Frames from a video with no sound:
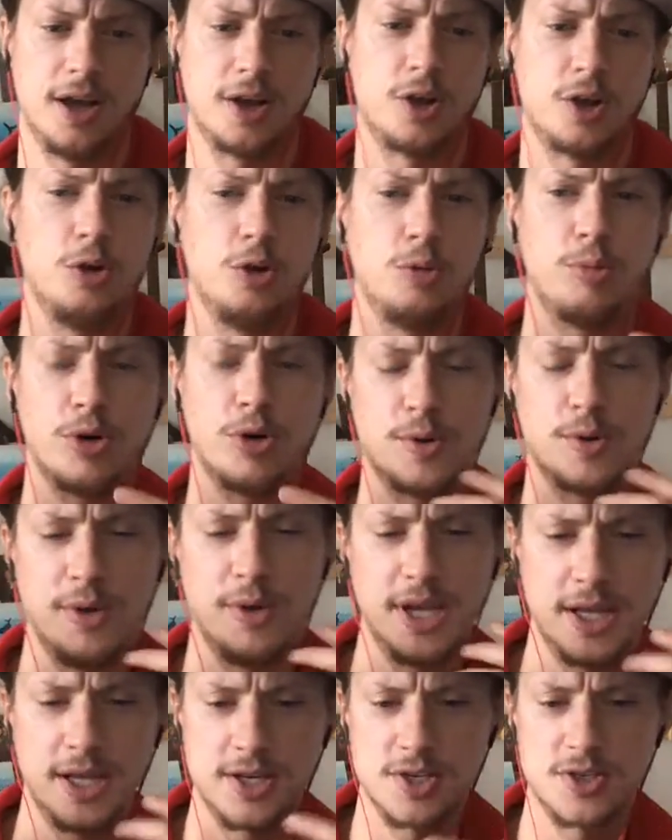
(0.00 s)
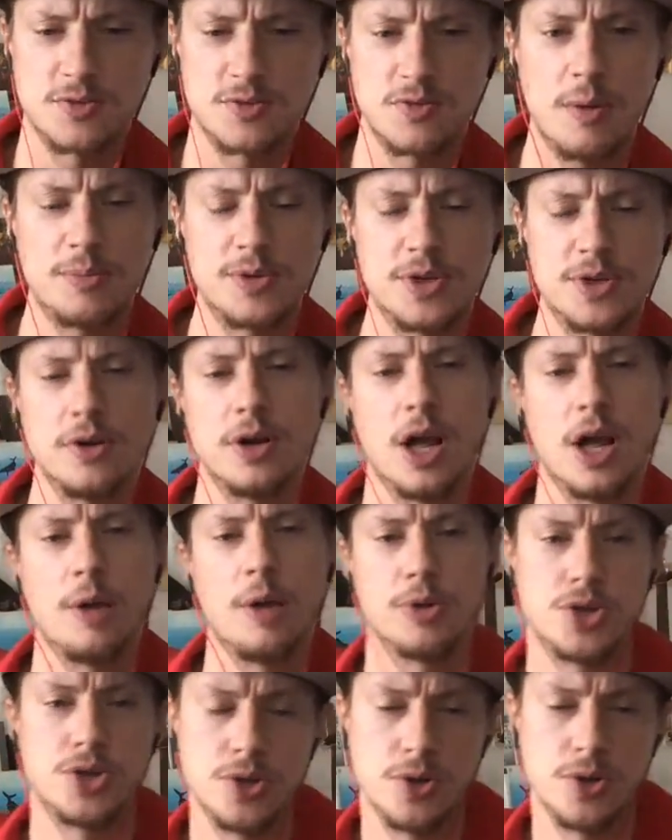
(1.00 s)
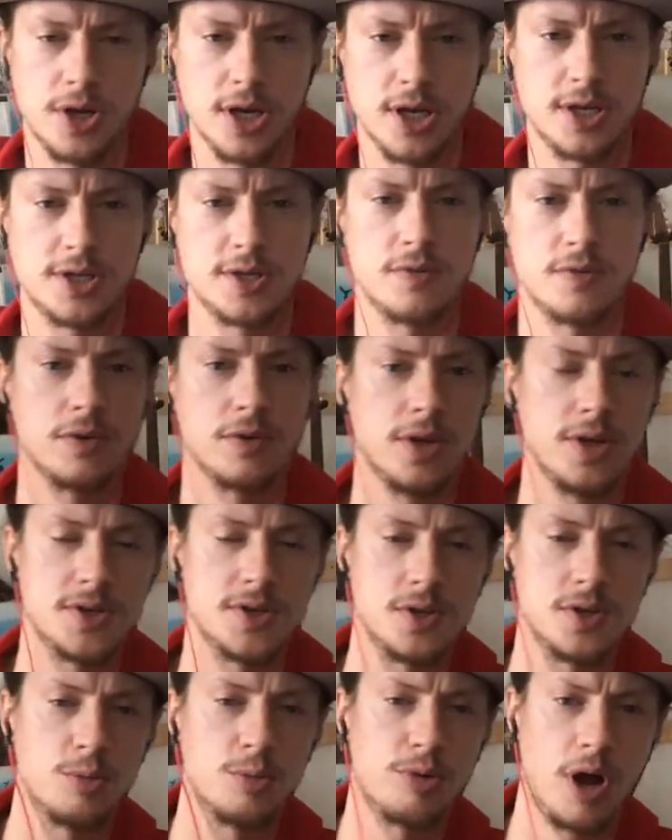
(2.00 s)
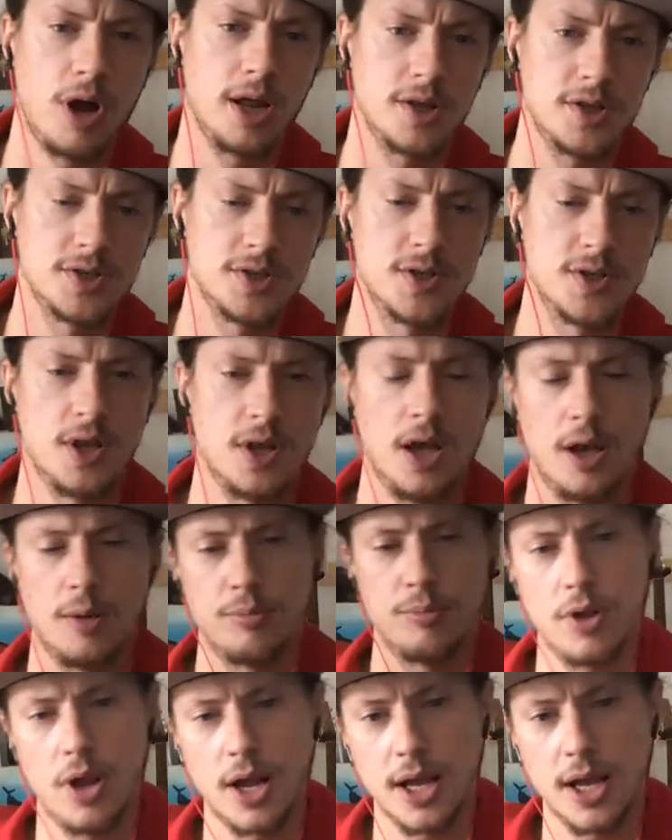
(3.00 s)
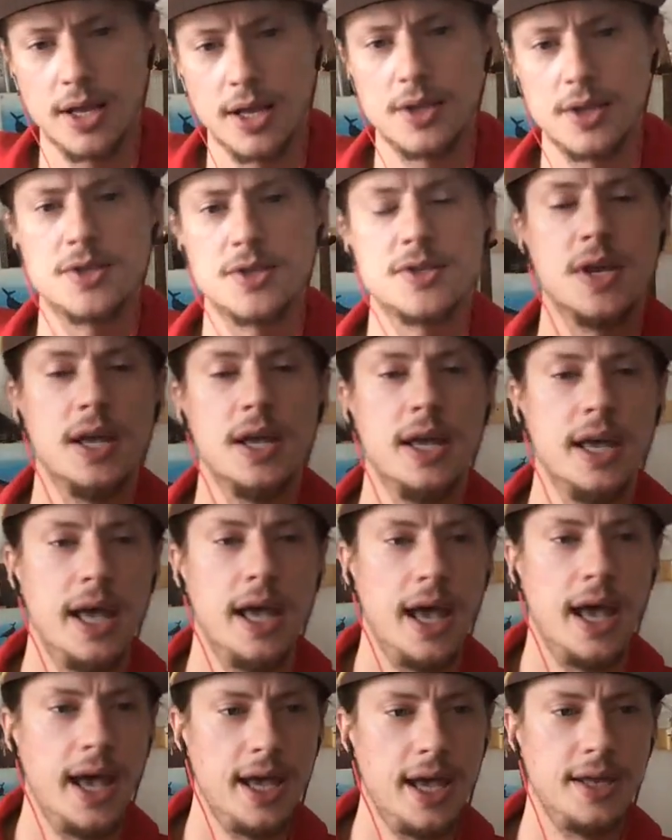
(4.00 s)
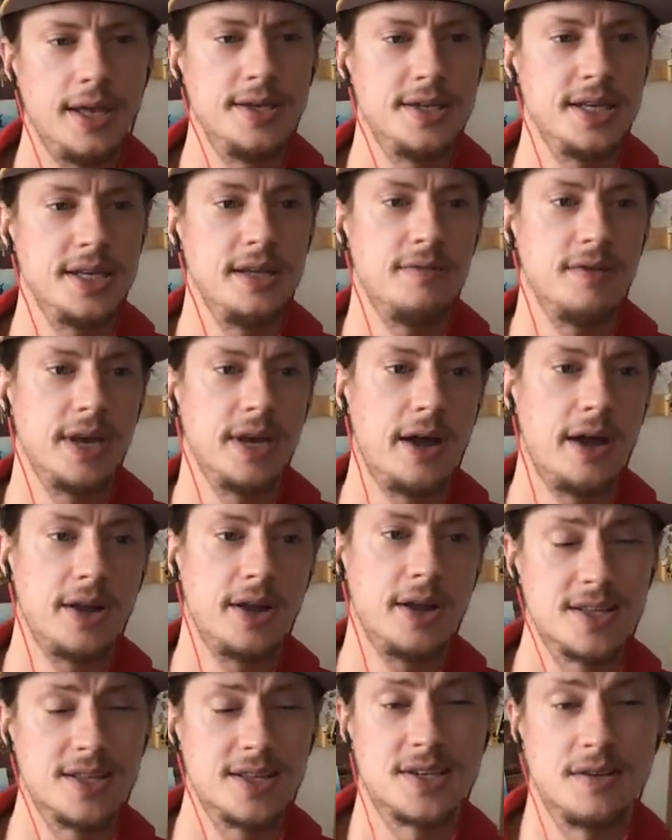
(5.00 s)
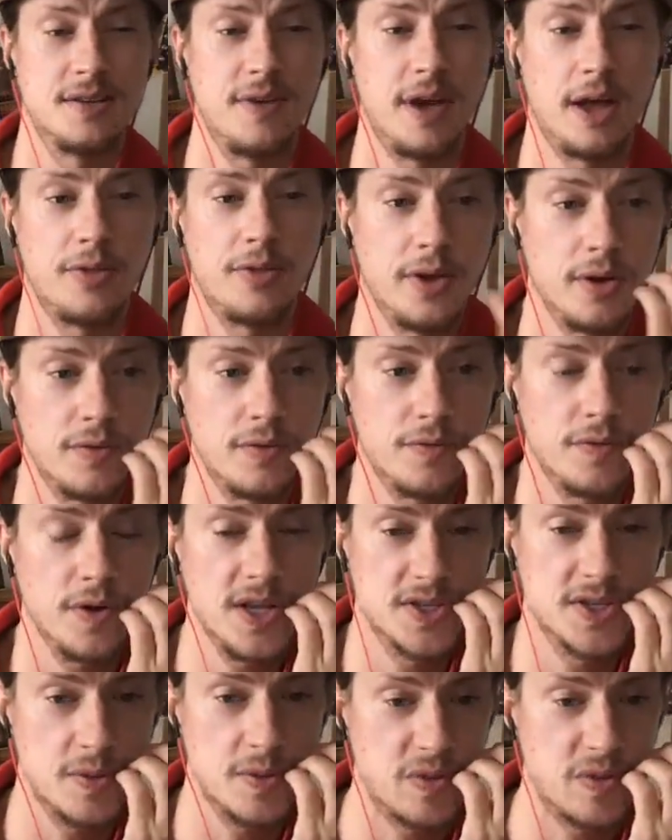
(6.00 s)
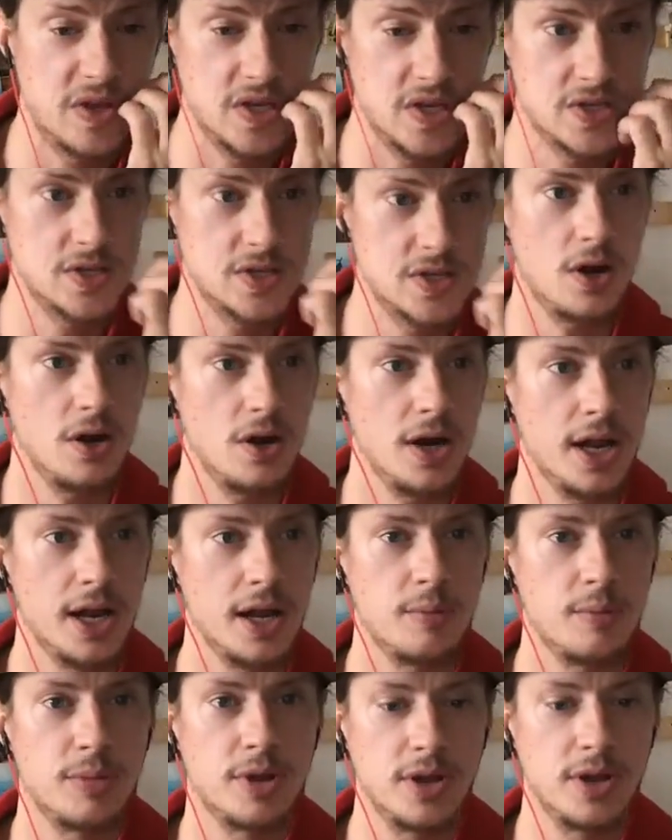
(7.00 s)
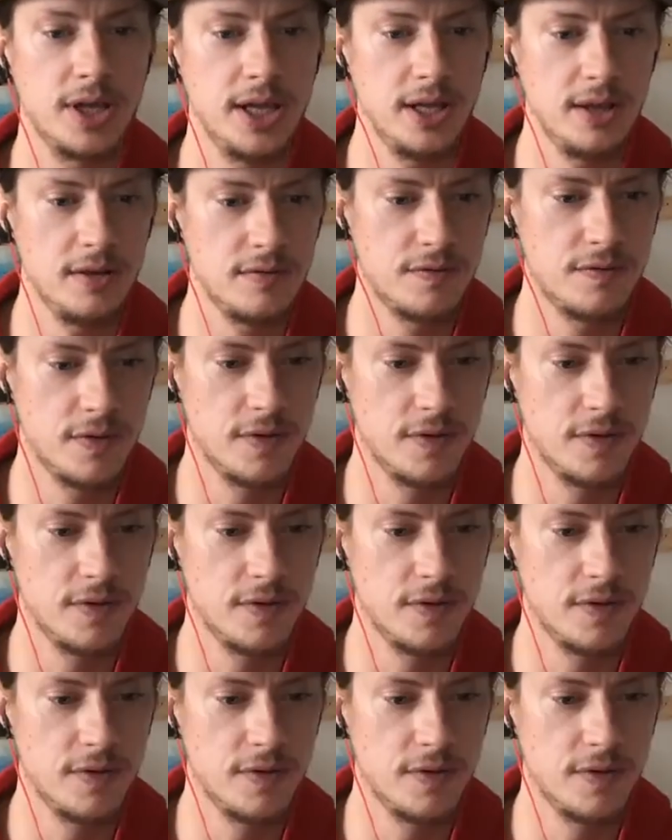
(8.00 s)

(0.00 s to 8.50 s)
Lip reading: Gutenberg being a disruptor, an opportunity to release new products, plugins, and even how to get stuff out there free is something to start. And I believe